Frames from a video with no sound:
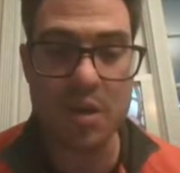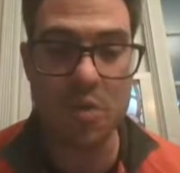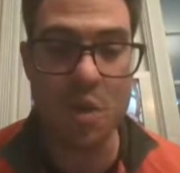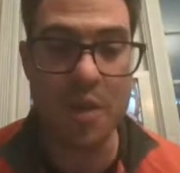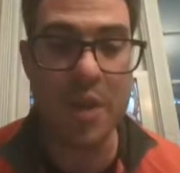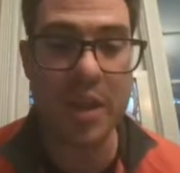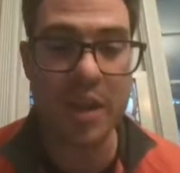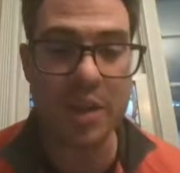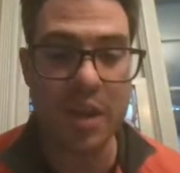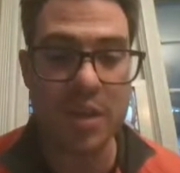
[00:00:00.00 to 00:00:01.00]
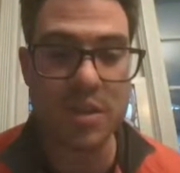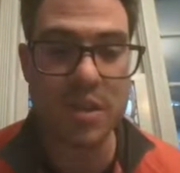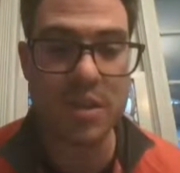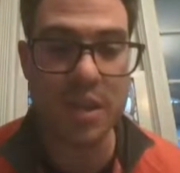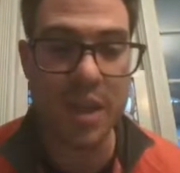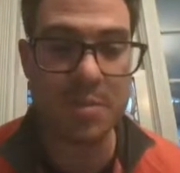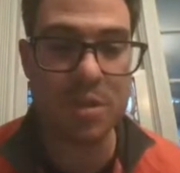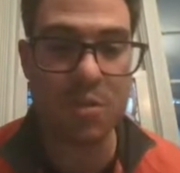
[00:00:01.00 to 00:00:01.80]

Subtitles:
One thing it does is it keeps the